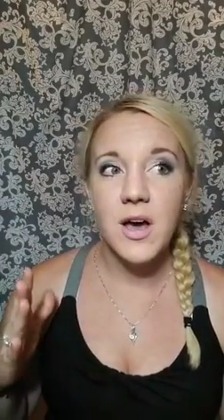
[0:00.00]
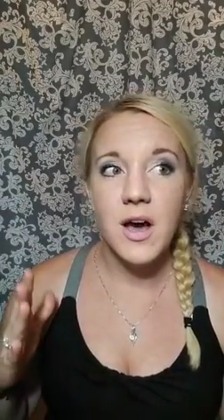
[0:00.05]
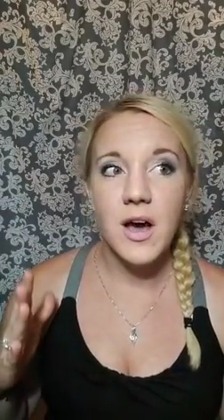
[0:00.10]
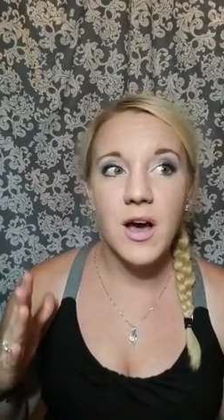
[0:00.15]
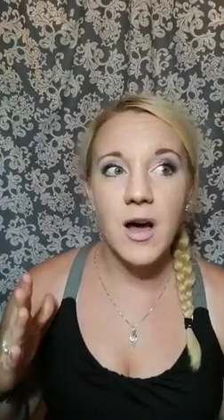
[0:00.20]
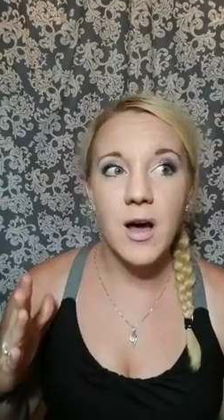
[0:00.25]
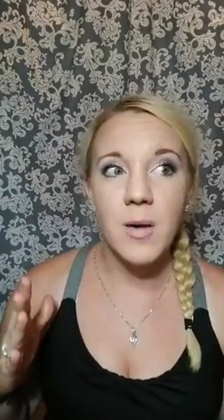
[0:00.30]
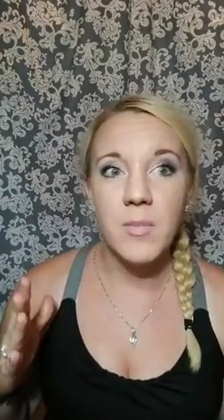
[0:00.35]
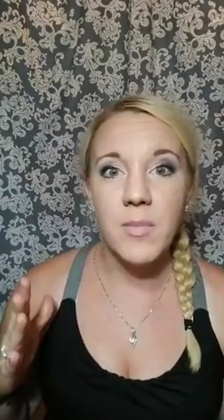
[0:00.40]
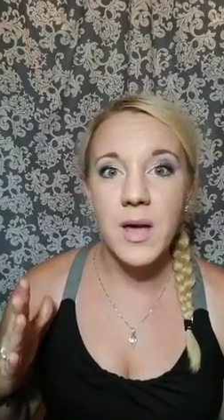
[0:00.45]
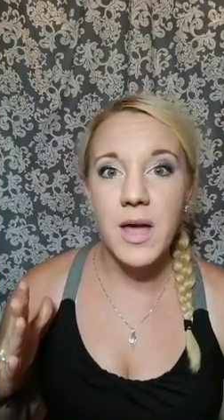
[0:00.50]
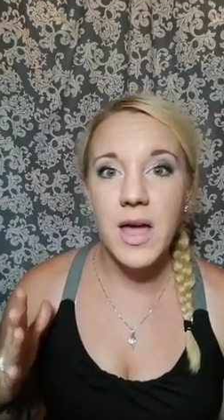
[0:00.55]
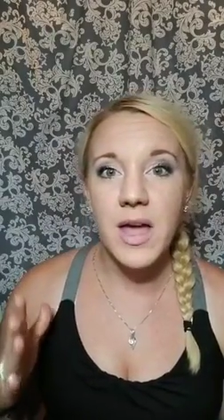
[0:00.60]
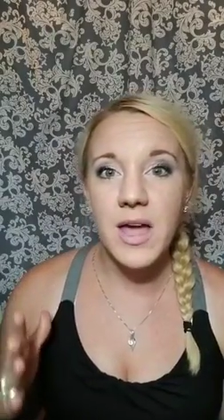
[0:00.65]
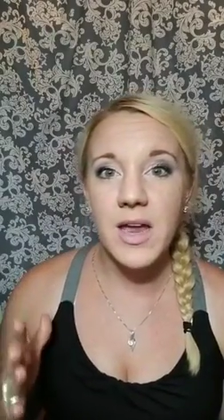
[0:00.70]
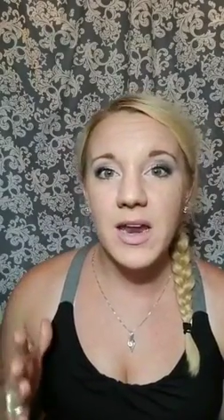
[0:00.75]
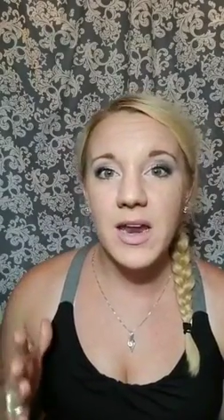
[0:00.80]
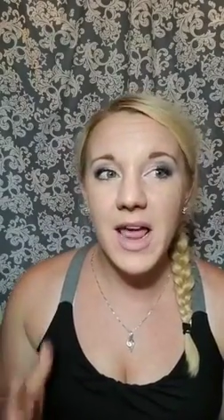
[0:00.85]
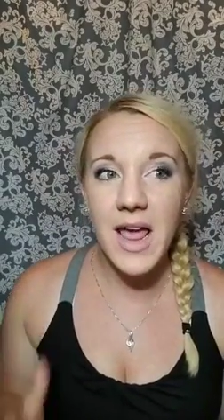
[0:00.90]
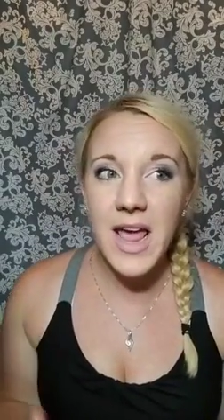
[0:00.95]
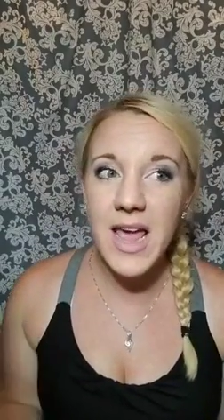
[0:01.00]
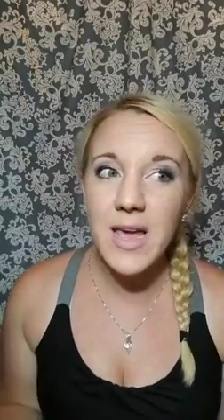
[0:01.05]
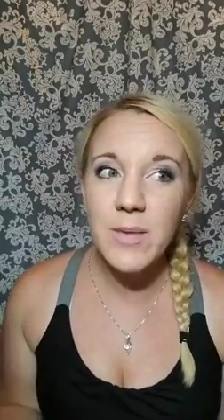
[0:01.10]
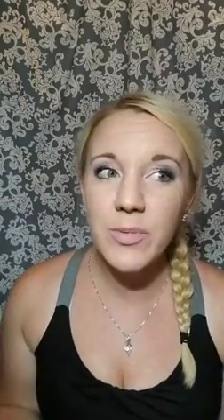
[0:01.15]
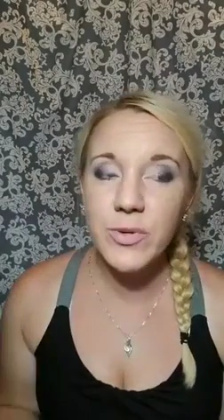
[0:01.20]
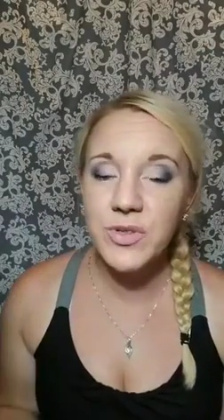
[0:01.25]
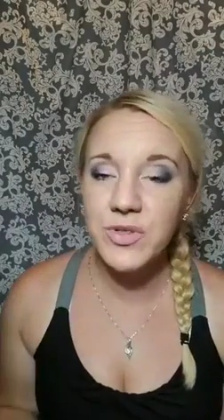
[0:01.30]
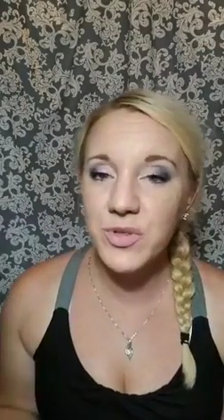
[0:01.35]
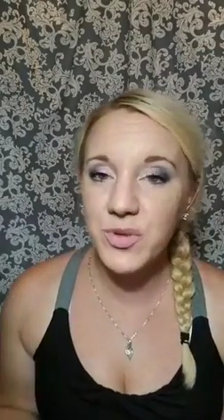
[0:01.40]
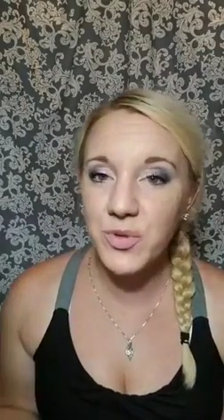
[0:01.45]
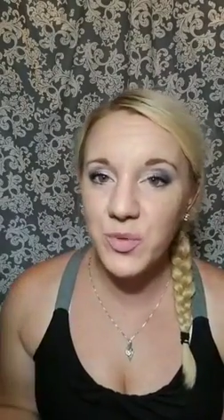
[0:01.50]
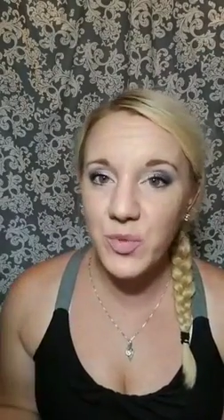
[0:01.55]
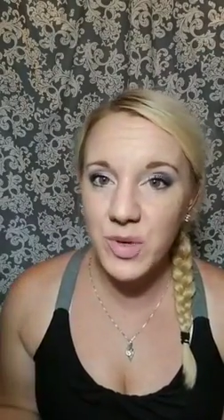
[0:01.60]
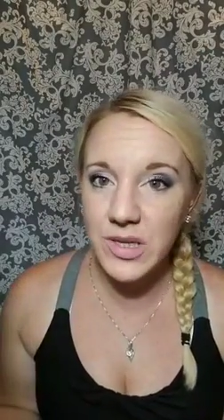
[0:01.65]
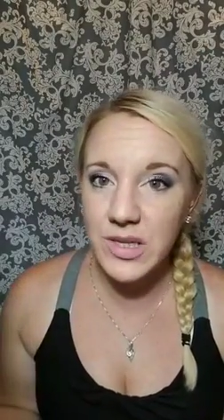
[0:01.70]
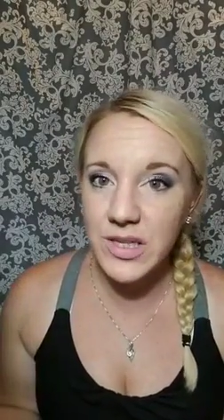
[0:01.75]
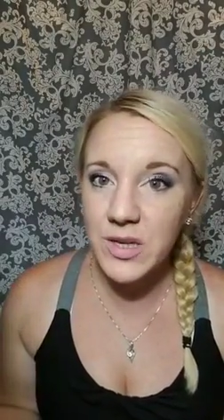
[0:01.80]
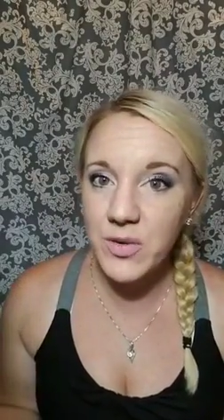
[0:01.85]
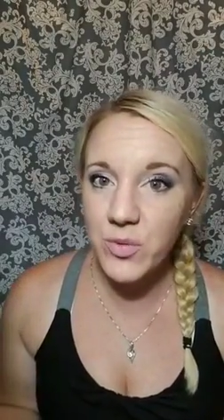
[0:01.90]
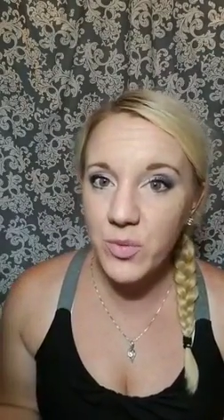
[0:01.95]
and able to
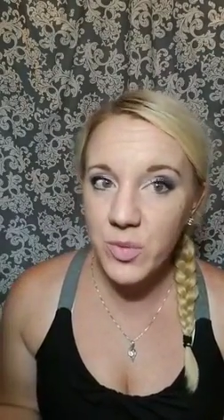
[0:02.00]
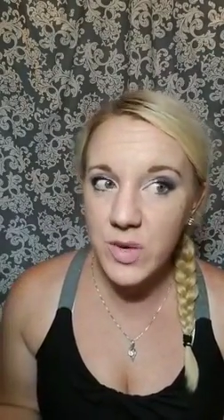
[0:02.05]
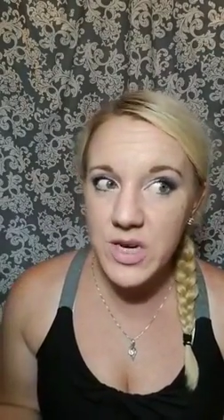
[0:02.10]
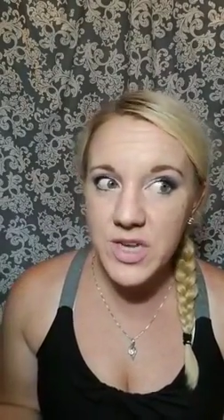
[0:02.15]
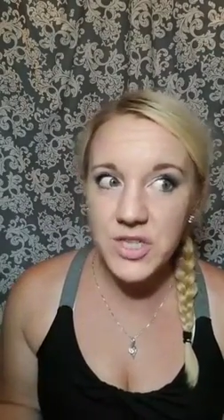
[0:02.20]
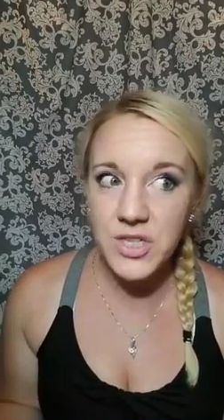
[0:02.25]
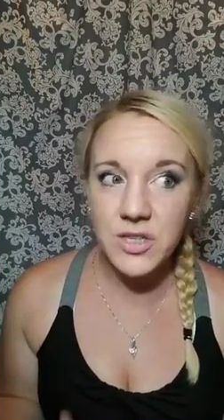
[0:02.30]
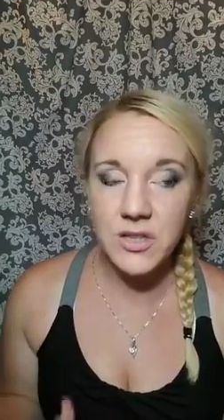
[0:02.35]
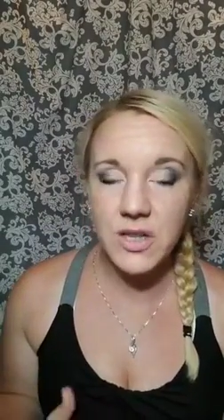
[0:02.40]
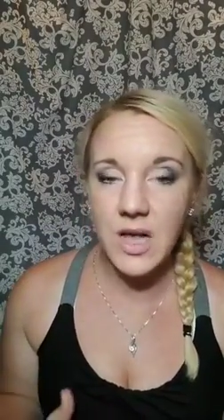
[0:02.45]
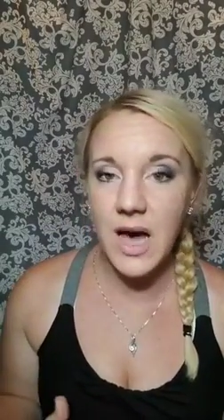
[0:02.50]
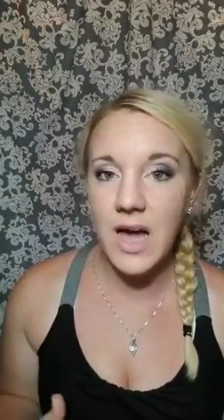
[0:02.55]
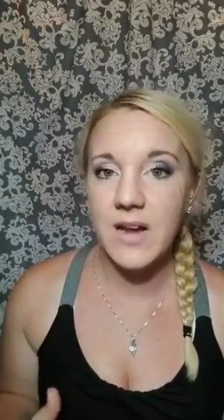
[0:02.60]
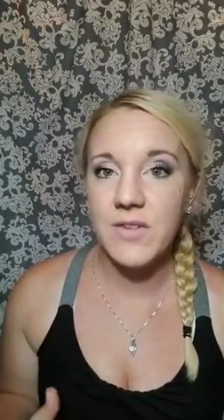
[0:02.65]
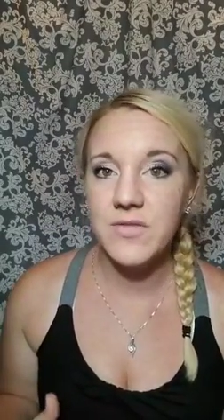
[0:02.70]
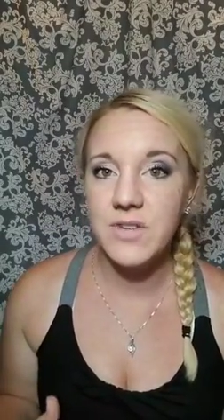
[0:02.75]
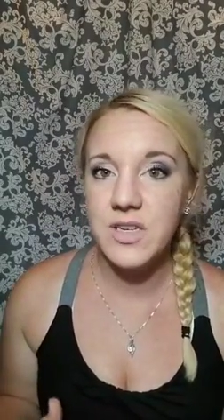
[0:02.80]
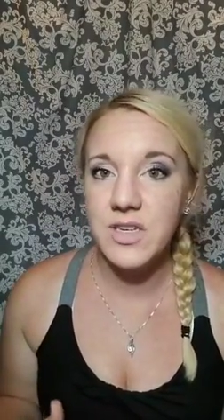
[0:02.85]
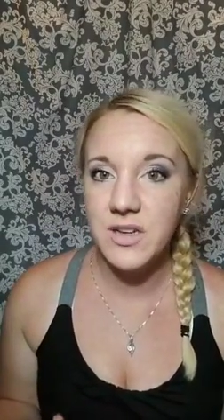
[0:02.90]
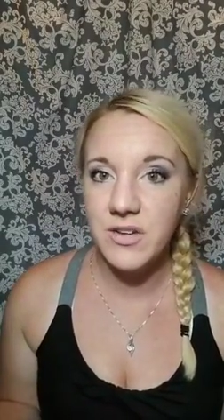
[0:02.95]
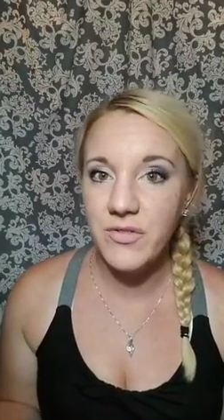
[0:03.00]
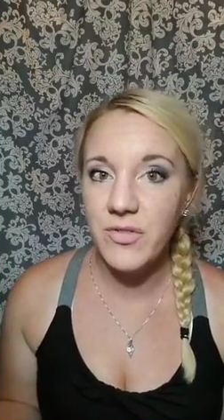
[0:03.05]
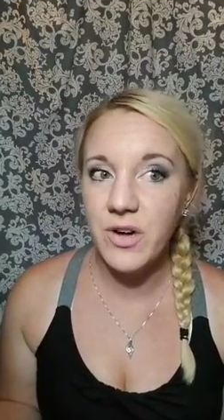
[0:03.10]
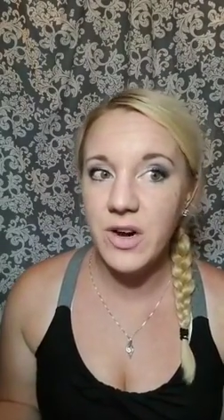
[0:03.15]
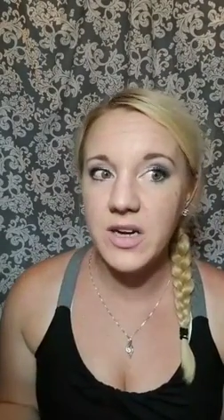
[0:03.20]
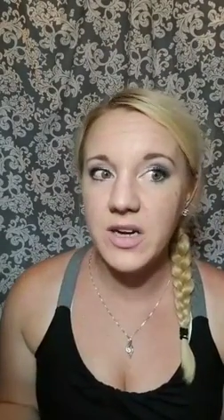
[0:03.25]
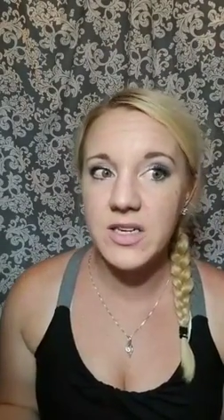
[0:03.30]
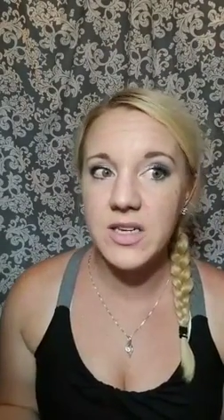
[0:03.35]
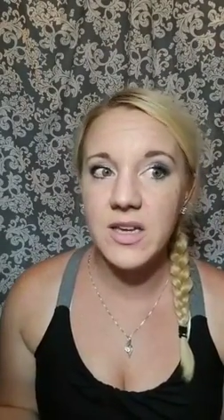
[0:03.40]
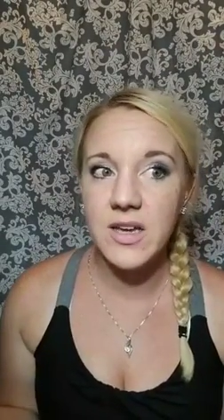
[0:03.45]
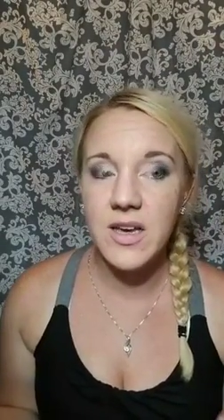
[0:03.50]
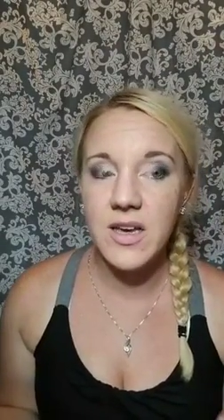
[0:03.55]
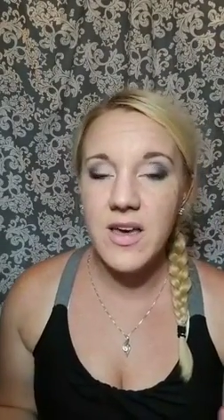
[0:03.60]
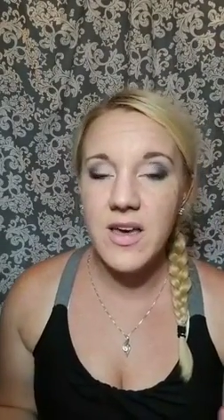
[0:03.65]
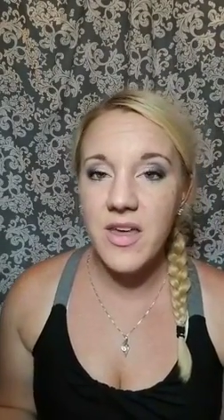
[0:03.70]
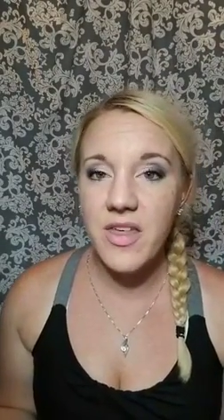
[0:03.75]
really reach a lot of different